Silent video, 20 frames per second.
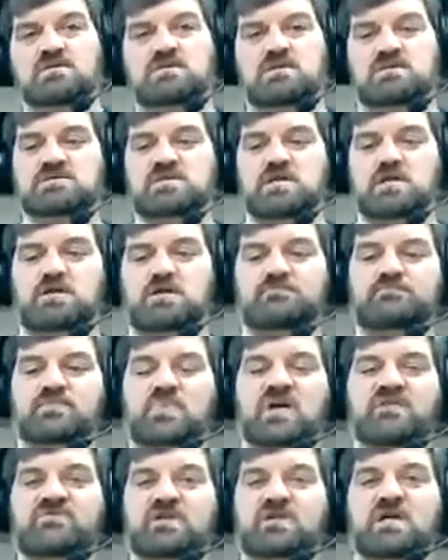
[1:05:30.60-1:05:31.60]
So
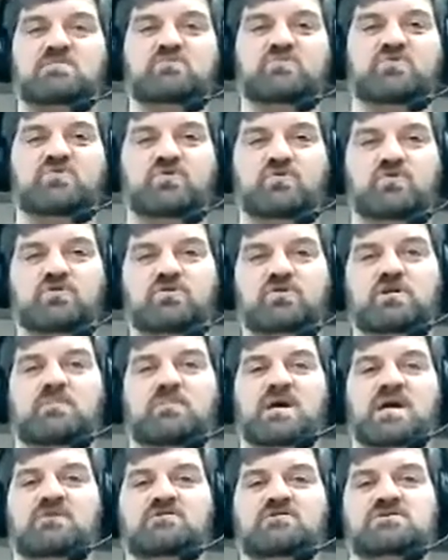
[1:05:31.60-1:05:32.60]
I've talked before
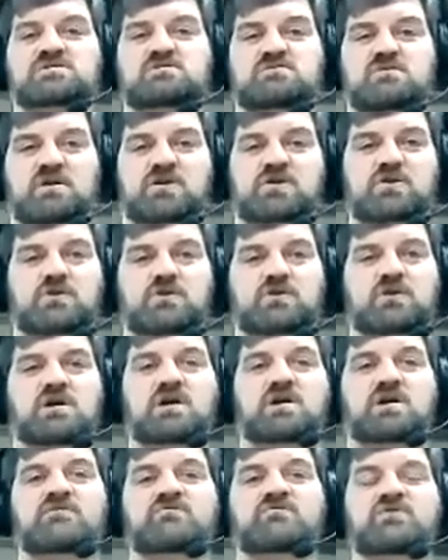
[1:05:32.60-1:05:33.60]
about the structure
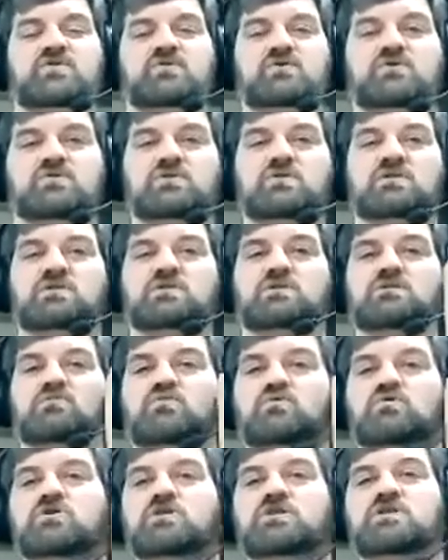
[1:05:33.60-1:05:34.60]
of your
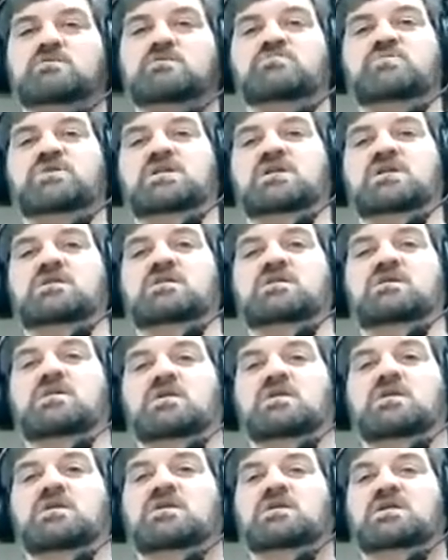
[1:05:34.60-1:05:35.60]
wood being
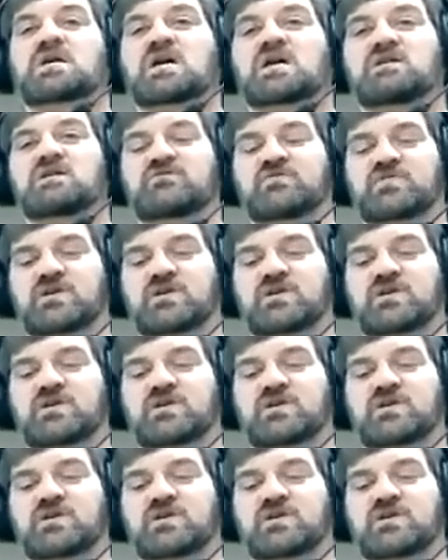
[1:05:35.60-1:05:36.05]
kind of